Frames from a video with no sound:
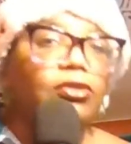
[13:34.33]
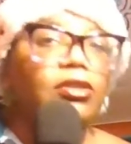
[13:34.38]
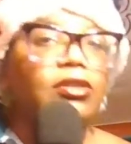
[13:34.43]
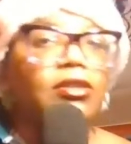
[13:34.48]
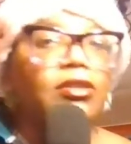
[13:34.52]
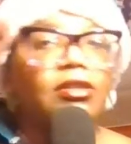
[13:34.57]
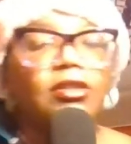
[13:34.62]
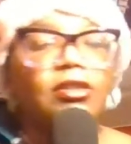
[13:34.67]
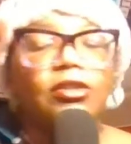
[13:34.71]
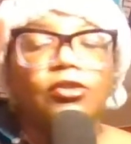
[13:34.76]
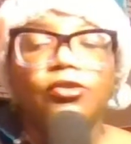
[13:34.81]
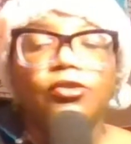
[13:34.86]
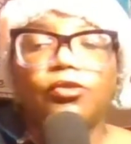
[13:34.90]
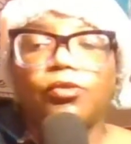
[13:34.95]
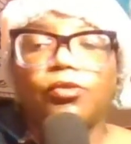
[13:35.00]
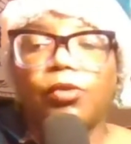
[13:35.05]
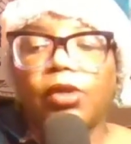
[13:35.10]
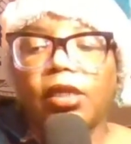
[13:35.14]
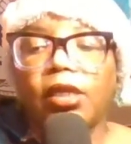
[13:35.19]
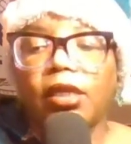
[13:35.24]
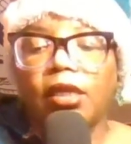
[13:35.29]
because the Sixers
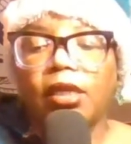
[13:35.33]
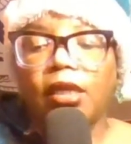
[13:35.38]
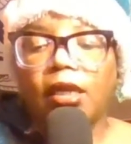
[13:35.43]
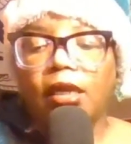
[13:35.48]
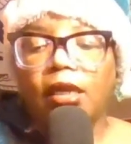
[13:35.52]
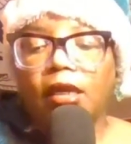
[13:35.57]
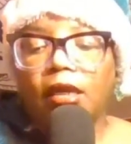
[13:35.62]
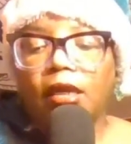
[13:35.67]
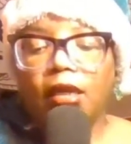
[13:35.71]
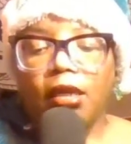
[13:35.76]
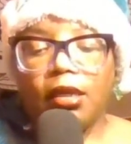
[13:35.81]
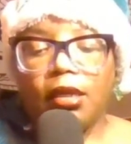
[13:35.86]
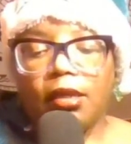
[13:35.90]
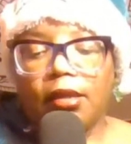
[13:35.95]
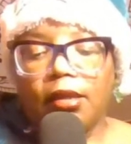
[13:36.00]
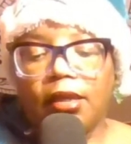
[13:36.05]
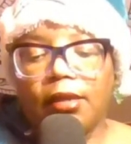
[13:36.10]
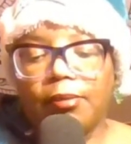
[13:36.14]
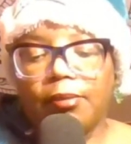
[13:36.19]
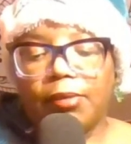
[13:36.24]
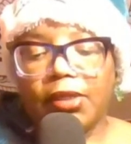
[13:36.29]
won
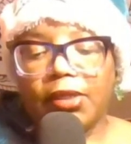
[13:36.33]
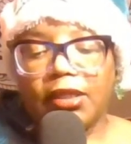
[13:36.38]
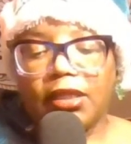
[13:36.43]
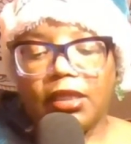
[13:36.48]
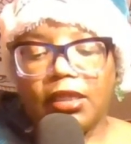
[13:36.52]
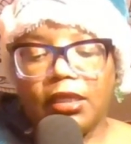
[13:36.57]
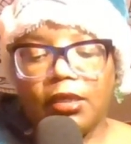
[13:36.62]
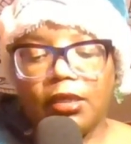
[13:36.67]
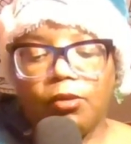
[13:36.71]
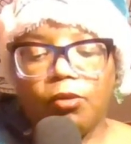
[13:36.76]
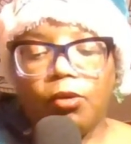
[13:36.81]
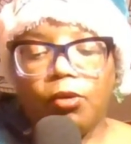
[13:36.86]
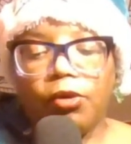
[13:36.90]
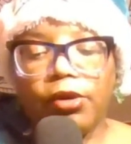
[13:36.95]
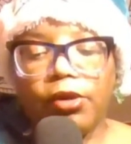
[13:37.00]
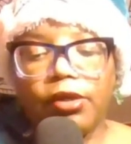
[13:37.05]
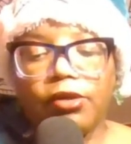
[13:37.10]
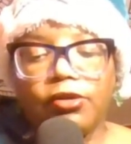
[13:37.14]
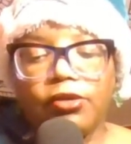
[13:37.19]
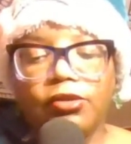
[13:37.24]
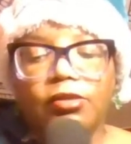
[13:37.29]
and beat the
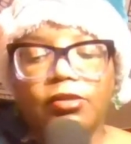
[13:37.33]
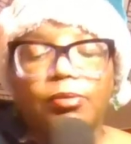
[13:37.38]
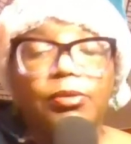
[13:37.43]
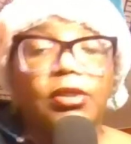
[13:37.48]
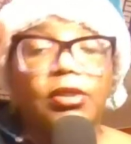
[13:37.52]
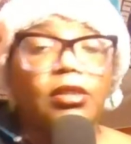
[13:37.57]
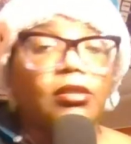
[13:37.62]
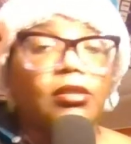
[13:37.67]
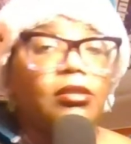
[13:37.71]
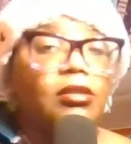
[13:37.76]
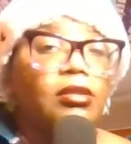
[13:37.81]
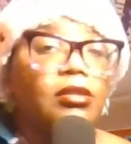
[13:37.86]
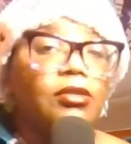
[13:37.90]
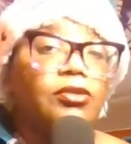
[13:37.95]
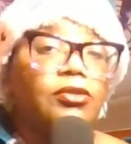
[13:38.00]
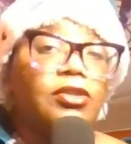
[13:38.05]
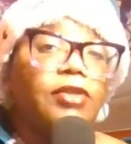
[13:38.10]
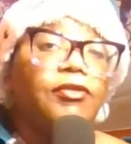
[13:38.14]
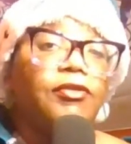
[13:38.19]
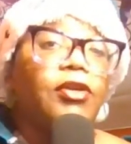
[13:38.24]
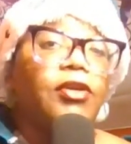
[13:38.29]
Warriors, but
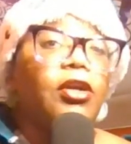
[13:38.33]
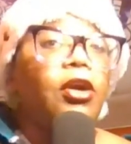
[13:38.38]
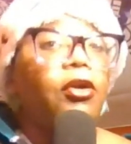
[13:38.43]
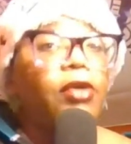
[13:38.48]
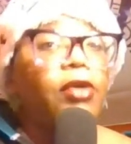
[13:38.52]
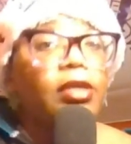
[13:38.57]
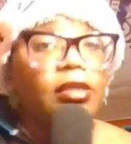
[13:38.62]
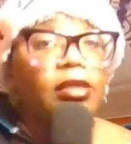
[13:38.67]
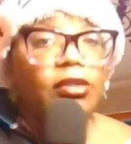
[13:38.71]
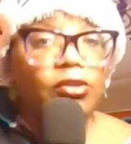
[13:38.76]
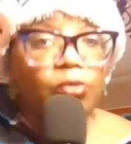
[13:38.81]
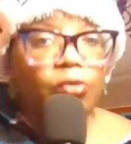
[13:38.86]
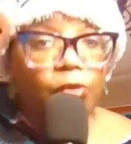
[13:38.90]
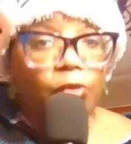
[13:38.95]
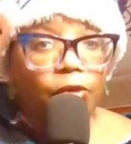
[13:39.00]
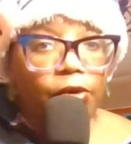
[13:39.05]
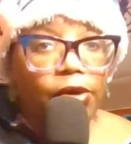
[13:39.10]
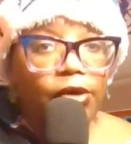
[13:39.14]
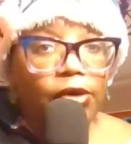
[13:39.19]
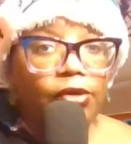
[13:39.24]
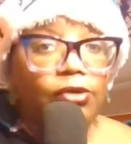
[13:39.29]
Stephen Curry-less
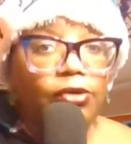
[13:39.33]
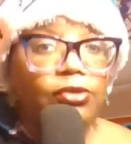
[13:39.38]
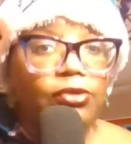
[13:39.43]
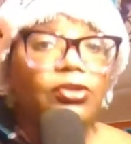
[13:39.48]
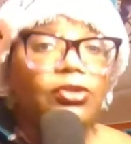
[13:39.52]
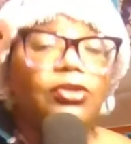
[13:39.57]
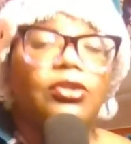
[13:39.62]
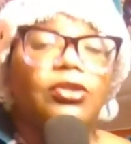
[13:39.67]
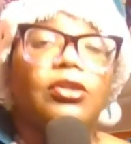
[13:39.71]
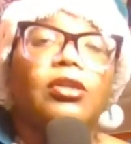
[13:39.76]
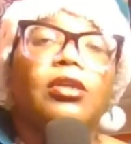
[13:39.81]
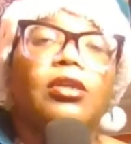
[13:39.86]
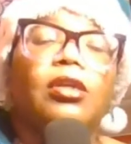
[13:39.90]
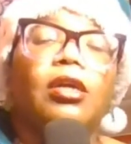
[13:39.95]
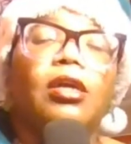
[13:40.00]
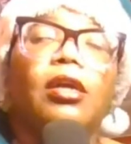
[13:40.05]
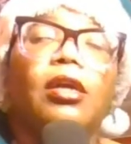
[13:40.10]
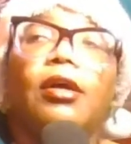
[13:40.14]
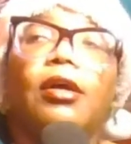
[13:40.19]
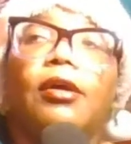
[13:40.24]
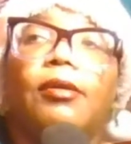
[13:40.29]
Warriors,
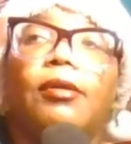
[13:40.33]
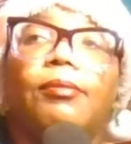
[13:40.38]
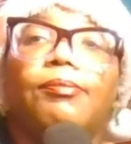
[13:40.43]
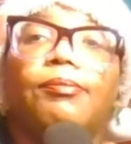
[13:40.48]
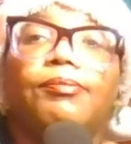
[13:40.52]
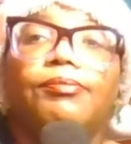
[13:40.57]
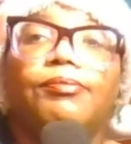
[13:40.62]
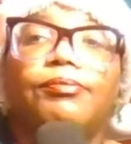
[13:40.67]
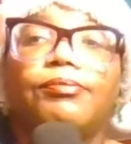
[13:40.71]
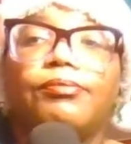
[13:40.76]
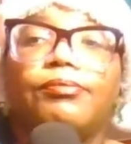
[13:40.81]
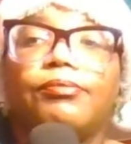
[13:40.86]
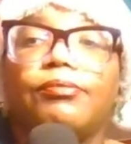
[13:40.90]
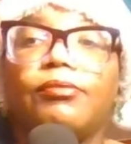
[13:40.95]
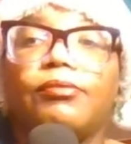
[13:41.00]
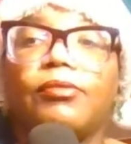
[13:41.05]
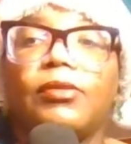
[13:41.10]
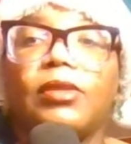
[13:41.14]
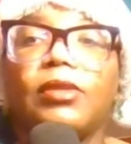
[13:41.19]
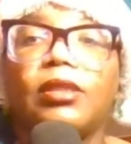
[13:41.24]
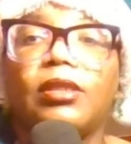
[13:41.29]
um,
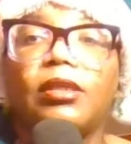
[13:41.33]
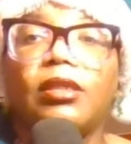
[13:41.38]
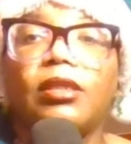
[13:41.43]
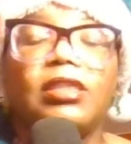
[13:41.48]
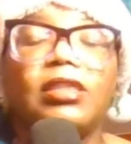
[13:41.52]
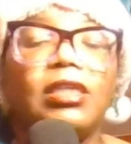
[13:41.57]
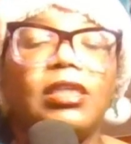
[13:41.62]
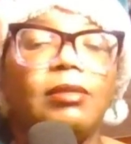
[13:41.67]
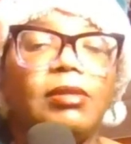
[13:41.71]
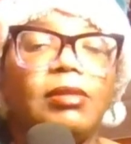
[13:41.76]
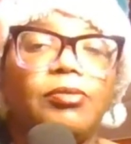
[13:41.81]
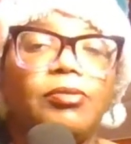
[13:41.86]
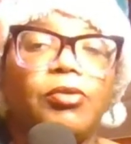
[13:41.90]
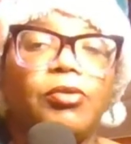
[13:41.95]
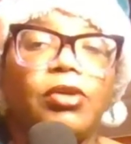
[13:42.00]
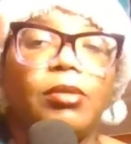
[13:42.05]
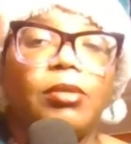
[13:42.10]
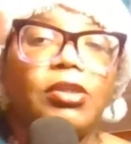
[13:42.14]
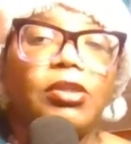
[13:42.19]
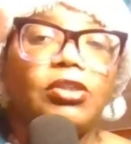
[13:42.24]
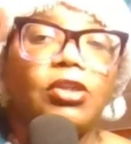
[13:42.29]
a team that's
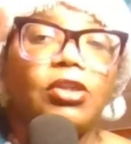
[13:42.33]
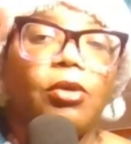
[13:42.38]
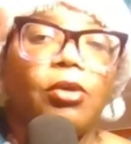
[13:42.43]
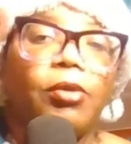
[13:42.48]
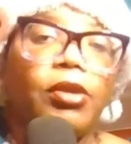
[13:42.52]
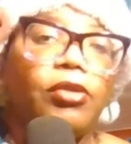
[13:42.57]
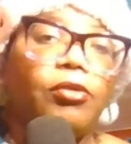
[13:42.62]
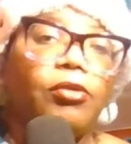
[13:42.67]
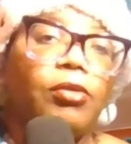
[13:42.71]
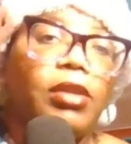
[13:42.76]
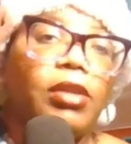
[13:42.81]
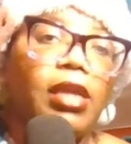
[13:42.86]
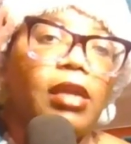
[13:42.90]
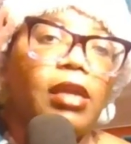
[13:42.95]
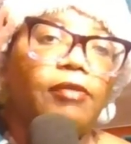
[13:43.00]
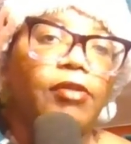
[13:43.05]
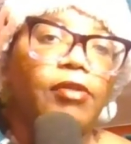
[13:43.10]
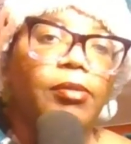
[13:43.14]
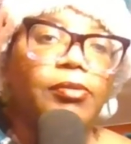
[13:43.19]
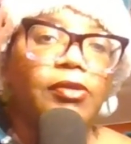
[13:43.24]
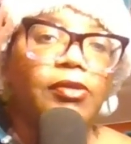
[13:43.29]
pretty much going through a lot
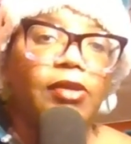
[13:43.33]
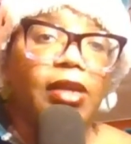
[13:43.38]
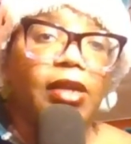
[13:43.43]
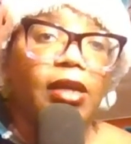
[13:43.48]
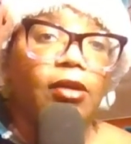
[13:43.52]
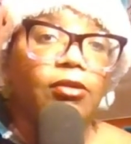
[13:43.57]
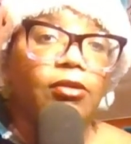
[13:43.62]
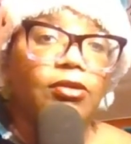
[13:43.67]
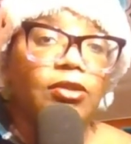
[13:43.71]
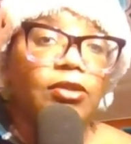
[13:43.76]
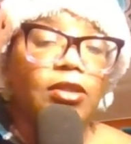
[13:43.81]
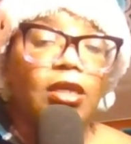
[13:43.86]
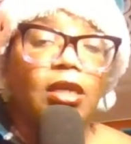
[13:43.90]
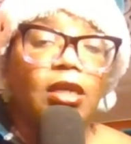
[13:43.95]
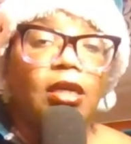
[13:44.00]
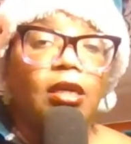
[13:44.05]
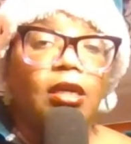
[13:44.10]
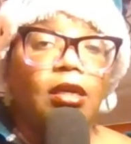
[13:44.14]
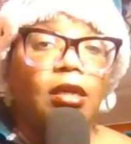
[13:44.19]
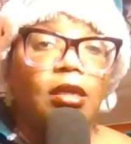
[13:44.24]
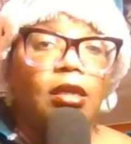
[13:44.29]
of ups and downs
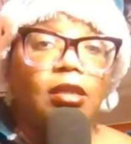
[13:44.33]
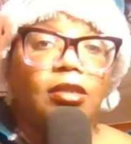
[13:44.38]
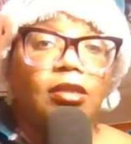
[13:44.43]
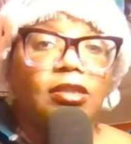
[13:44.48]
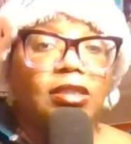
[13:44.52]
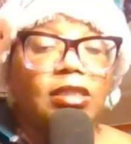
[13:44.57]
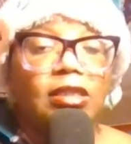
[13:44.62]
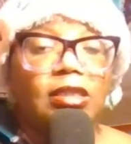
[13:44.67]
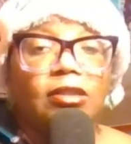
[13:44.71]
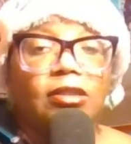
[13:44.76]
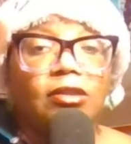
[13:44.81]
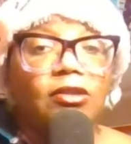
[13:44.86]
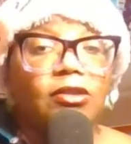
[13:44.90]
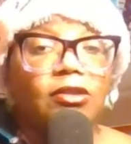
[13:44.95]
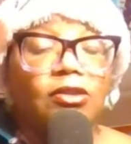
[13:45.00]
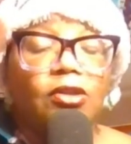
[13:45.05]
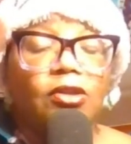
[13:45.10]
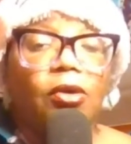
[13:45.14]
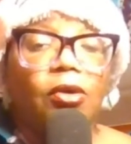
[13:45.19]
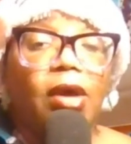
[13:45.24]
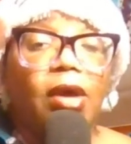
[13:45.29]
this season.
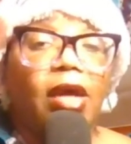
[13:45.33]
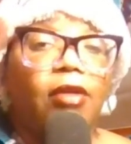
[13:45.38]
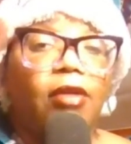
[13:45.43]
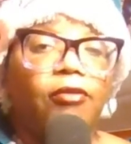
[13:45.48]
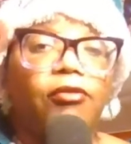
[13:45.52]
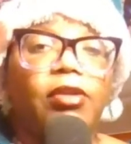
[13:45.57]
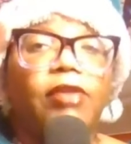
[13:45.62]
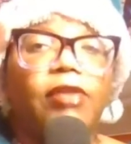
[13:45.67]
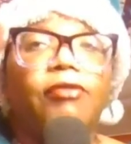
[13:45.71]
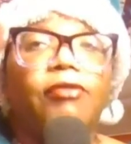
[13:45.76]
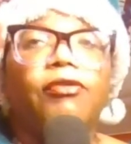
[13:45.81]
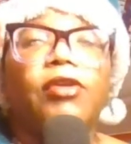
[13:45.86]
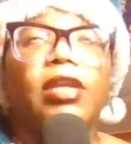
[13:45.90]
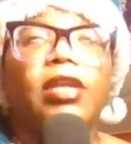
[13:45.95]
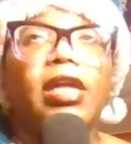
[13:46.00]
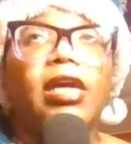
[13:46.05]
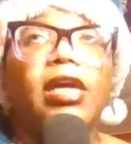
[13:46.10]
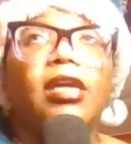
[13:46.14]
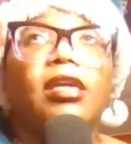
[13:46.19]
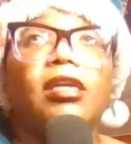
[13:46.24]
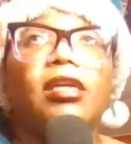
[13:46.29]
So I don't really feel
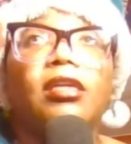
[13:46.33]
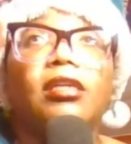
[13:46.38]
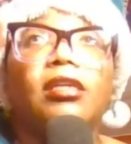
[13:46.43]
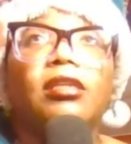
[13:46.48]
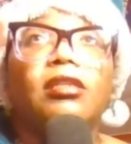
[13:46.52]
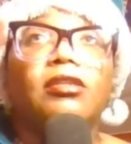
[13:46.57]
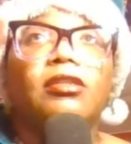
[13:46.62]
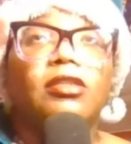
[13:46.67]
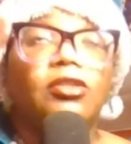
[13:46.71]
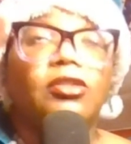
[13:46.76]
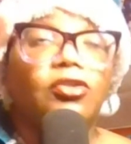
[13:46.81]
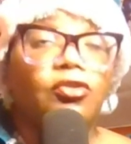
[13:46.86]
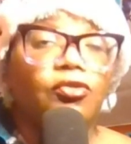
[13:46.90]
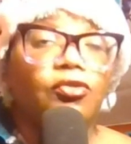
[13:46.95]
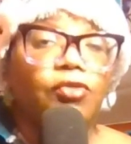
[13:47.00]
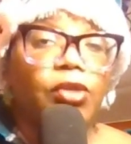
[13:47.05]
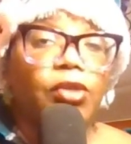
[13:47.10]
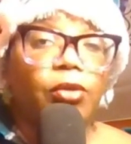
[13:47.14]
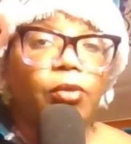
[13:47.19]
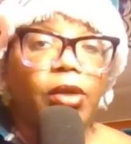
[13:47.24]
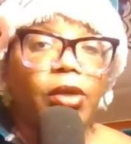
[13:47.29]
like the Sixers
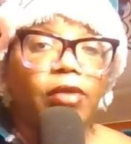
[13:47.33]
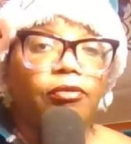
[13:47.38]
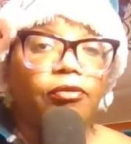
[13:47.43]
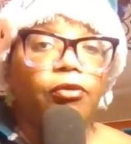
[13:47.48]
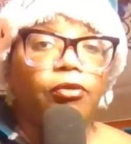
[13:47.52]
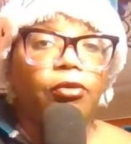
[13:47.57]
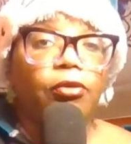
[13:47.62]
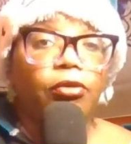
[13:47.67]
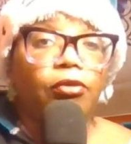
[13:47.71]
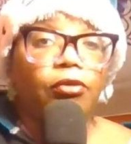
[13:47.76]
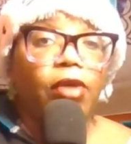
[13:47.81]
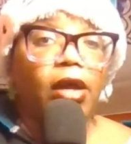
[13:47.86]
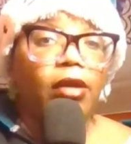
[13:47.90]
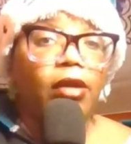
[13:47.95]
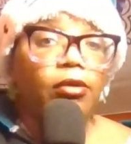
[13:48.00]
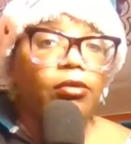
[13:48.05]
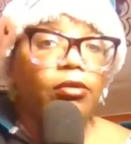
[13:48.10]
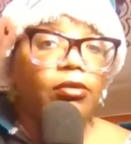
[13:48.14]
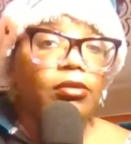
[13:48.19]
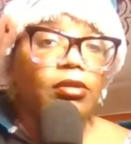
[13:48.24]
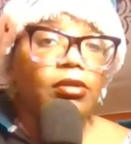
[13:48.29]
really went full
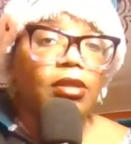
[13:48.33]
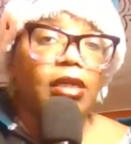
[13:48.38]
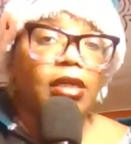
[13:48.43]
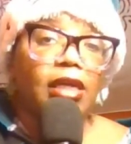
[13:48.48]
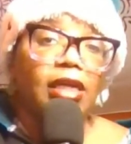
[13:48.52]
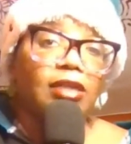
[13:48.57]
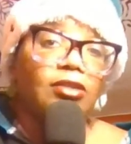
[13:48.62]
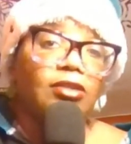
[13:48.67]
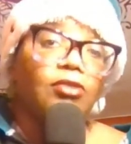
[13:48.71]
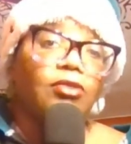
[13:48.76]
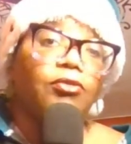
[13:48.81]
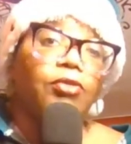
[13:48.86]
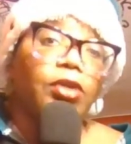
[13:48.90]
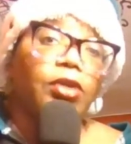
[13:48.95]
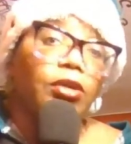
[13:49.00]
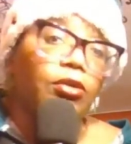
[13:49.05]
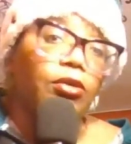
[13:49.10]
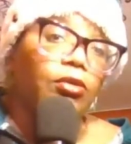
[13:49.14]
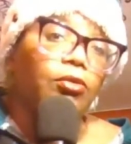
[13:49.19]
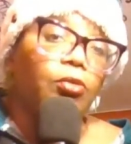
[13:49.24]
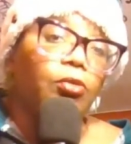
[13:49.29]
throttle against the
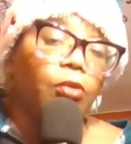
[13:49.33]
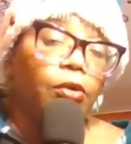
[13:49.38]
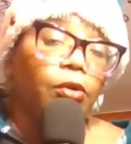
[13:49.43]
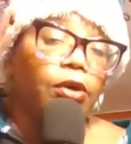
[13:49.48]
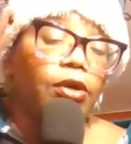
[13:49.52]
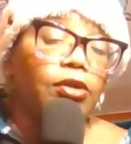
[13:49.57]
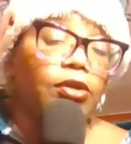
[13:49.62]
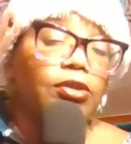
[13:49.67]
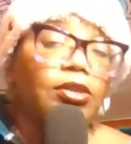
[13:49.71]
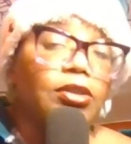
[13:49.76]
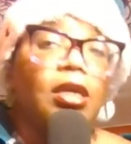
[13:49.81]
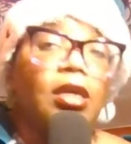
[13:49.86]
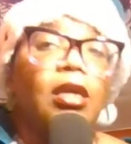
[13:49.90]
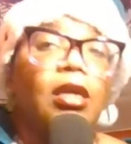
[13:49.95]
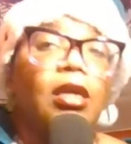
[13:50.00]
real Warriors.